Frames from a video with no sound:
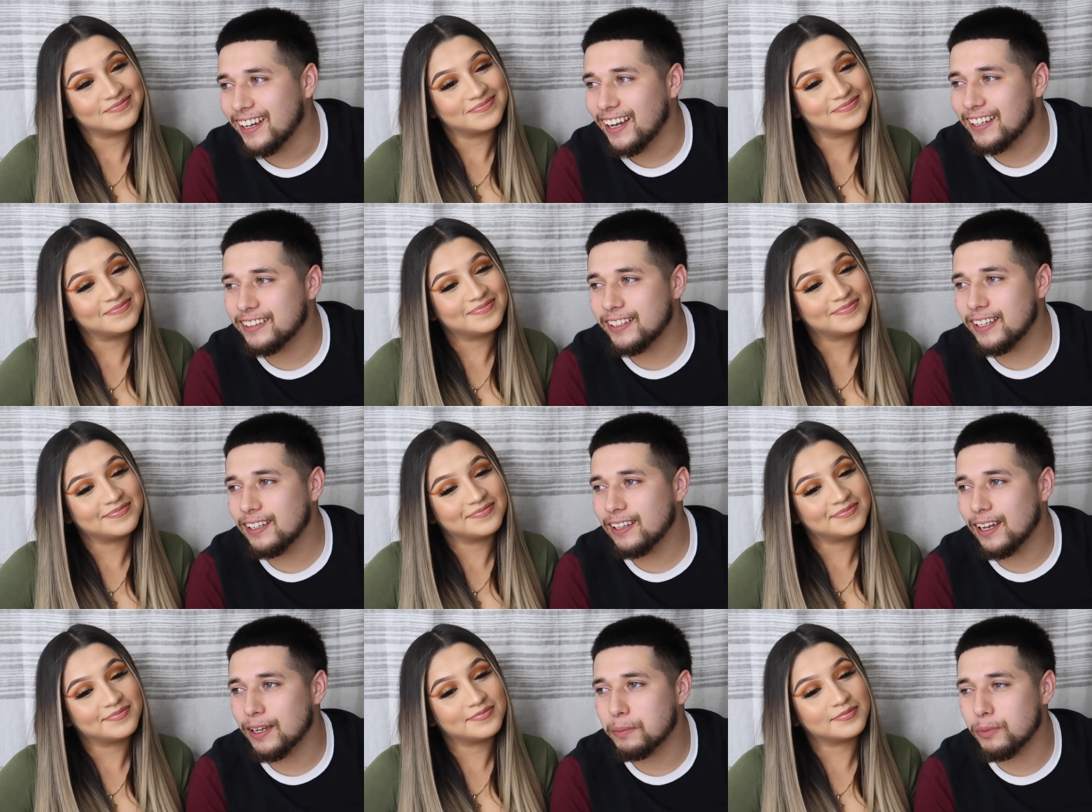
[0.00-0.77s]
Speaker 1: I think
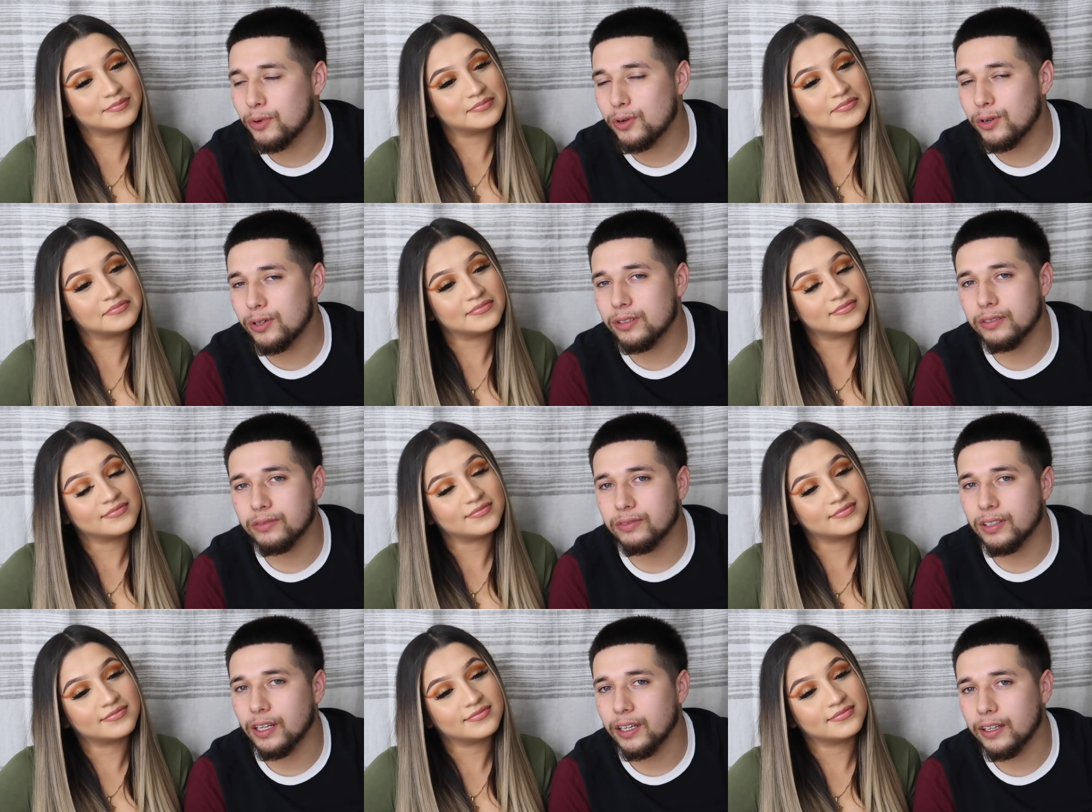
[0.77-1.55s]
like more of
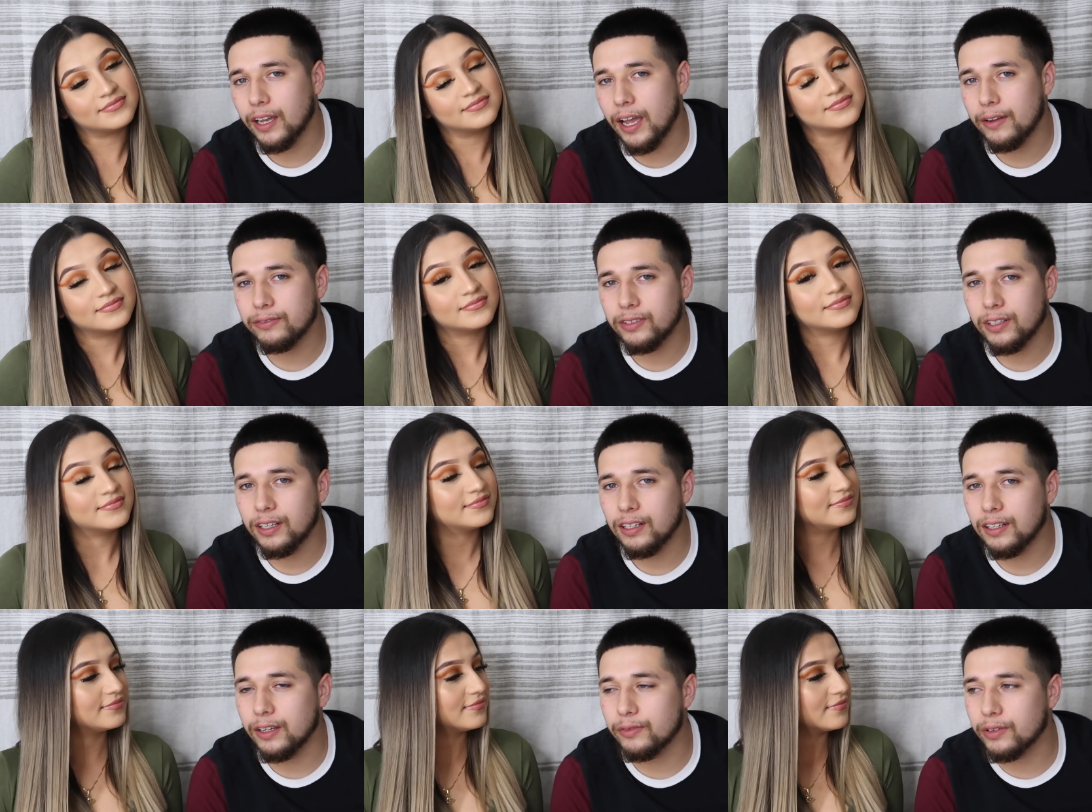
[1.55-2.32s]
like after I
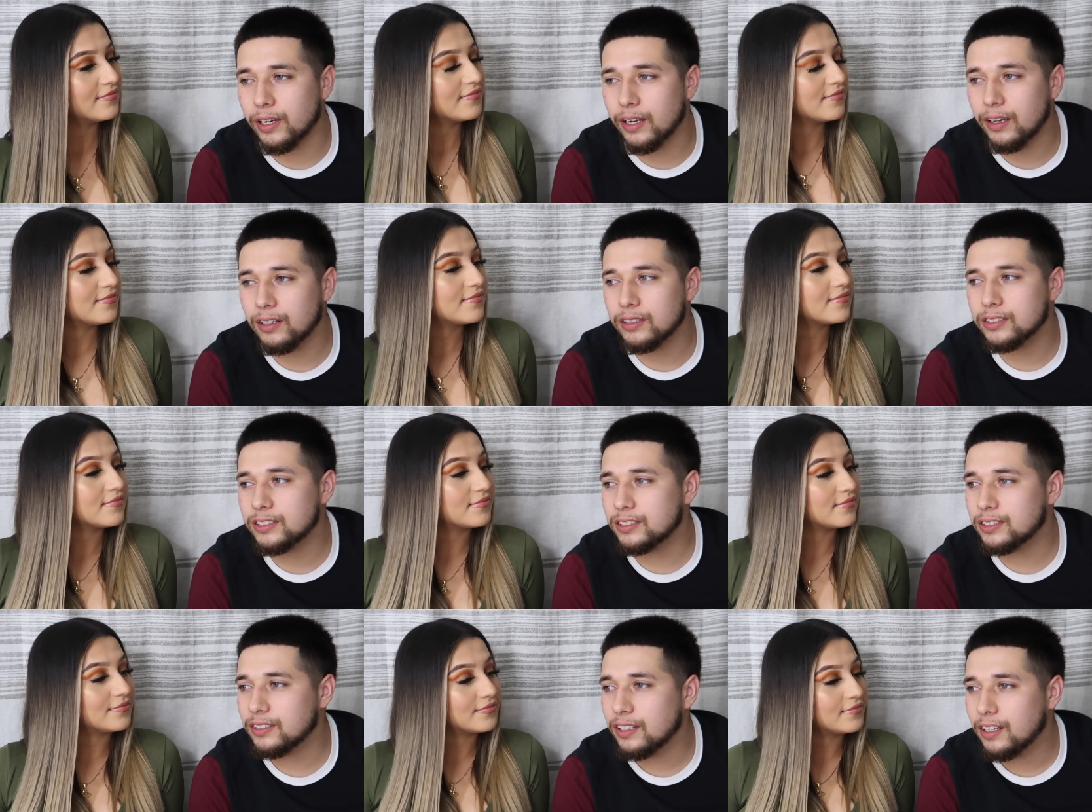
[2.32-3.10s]
left
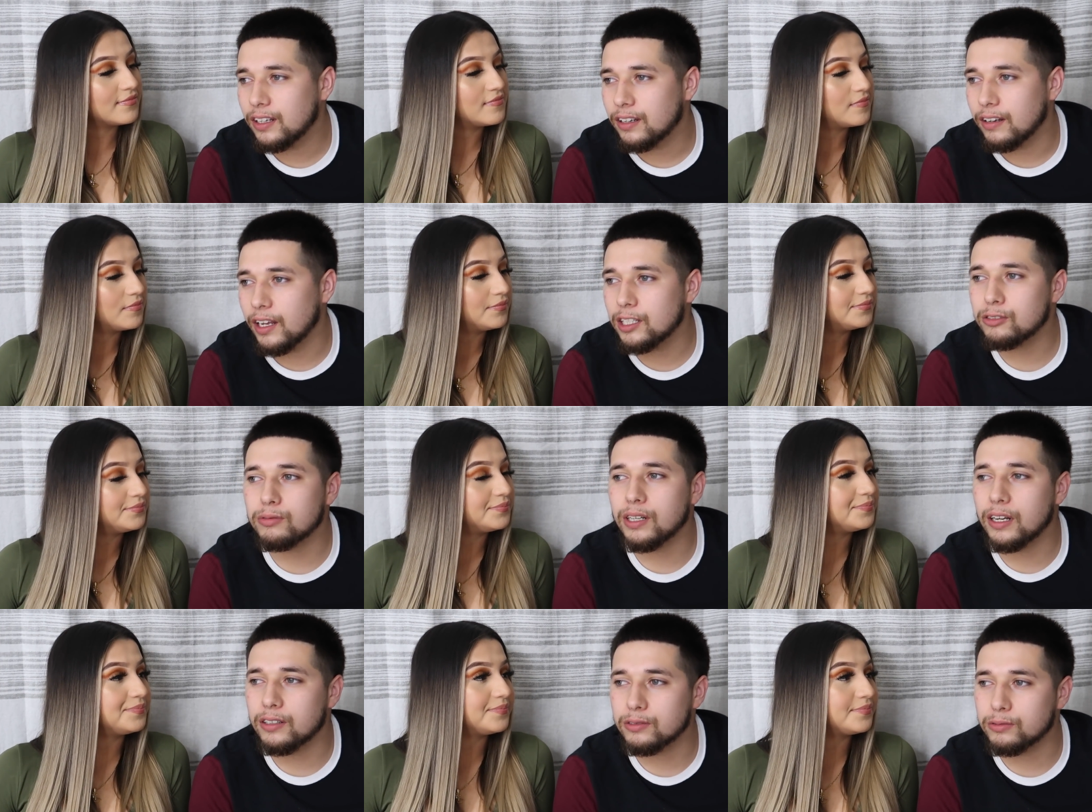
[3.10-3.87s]
college, that's
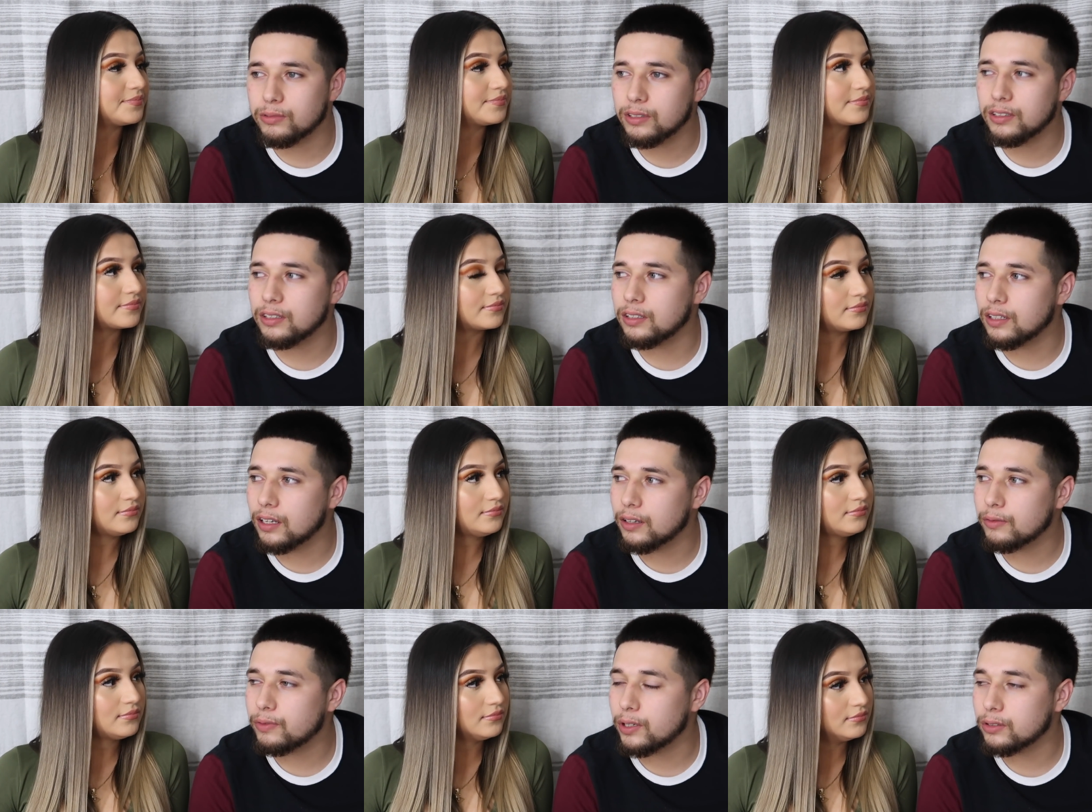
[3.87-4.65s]
when I was really
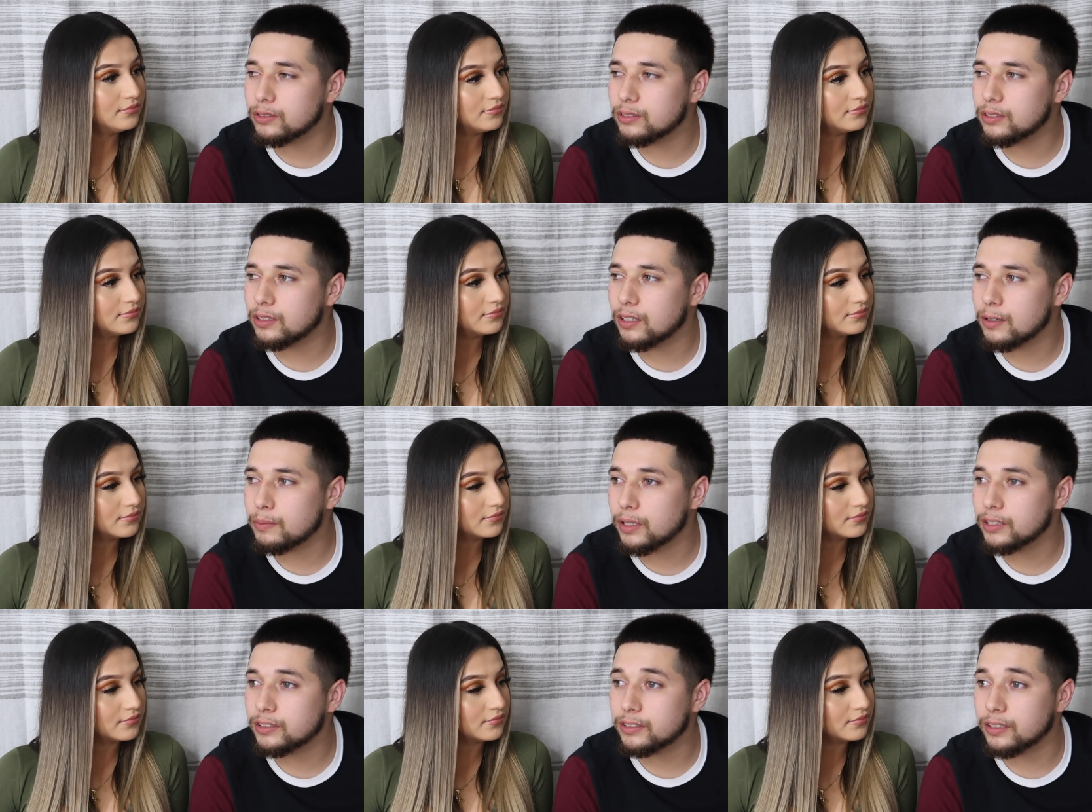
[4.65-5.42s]
like focusing on
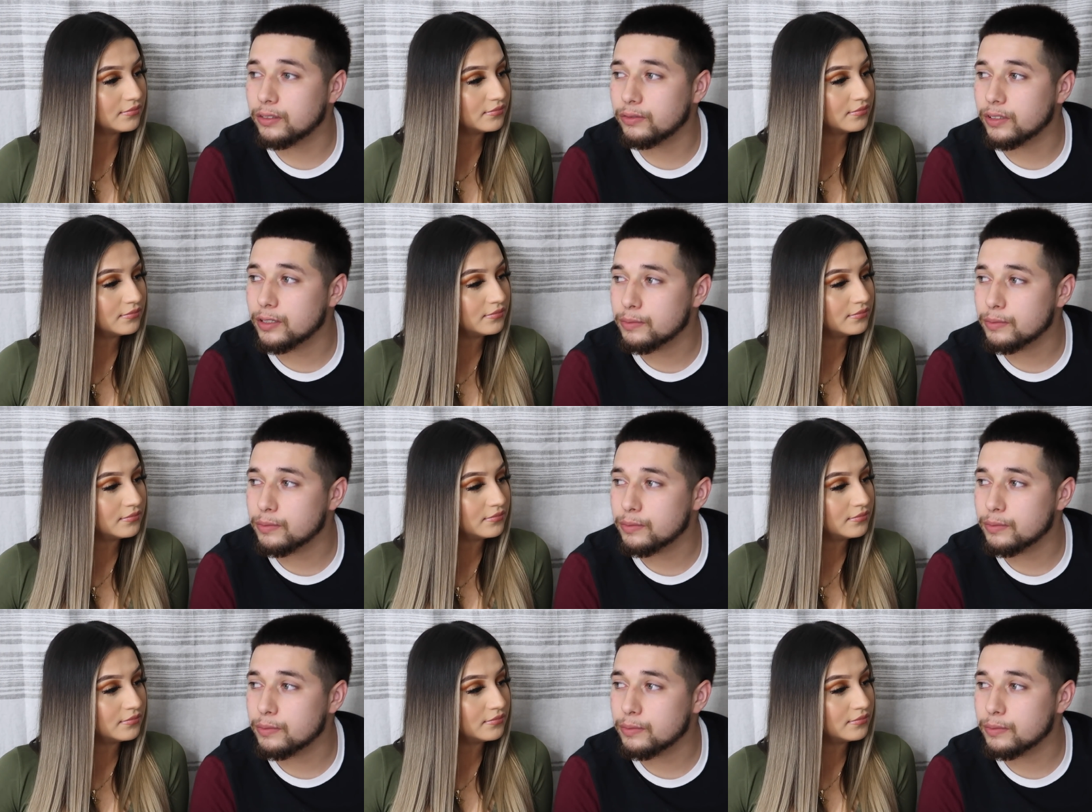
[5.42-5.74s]
myself,